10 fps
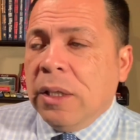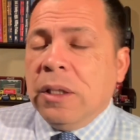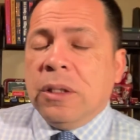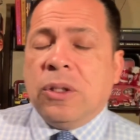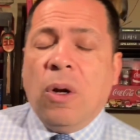
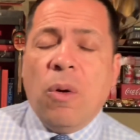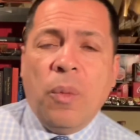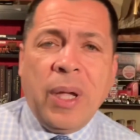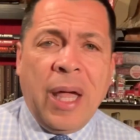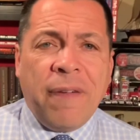So
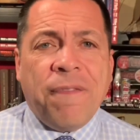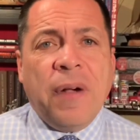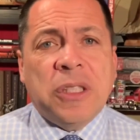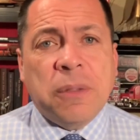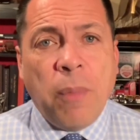we had
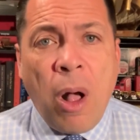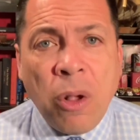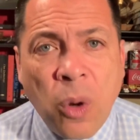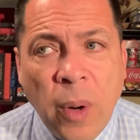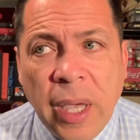a small
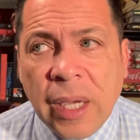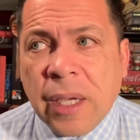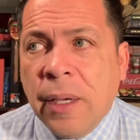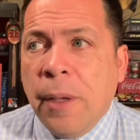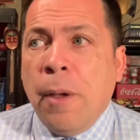
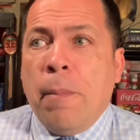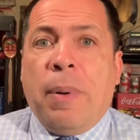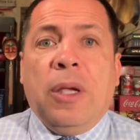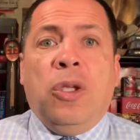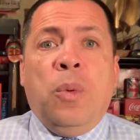quake,
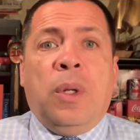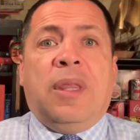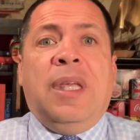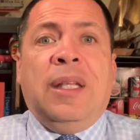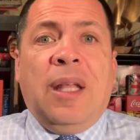but you would
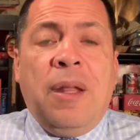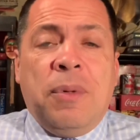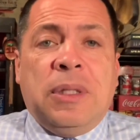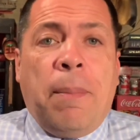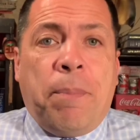think that it
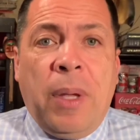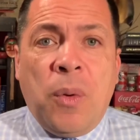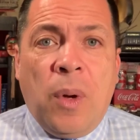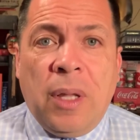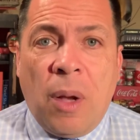was the big
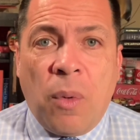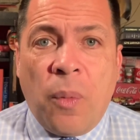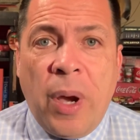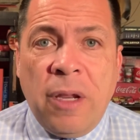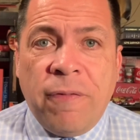one that we're
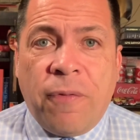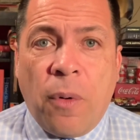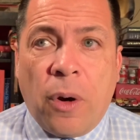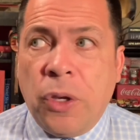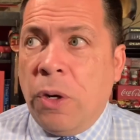waiting
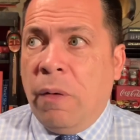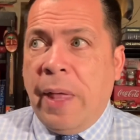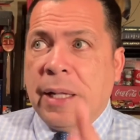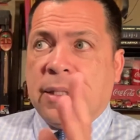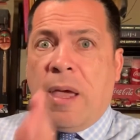for,
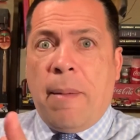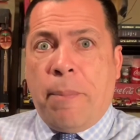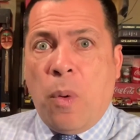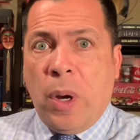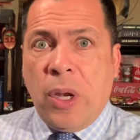that
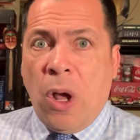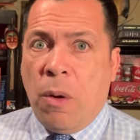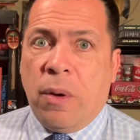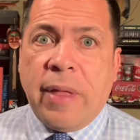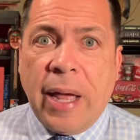10.0
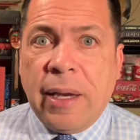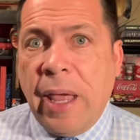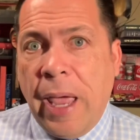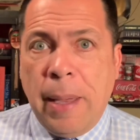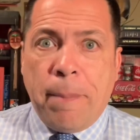or that
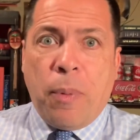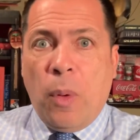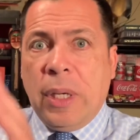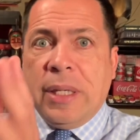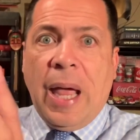
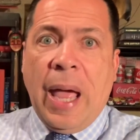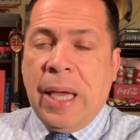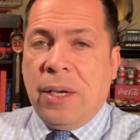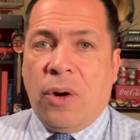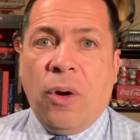
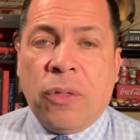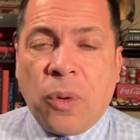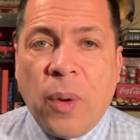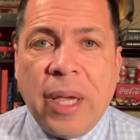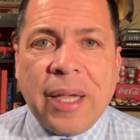8.9
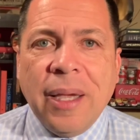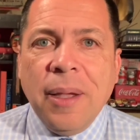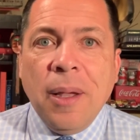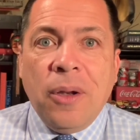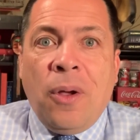earthquake.
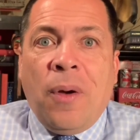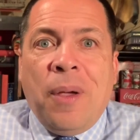No, it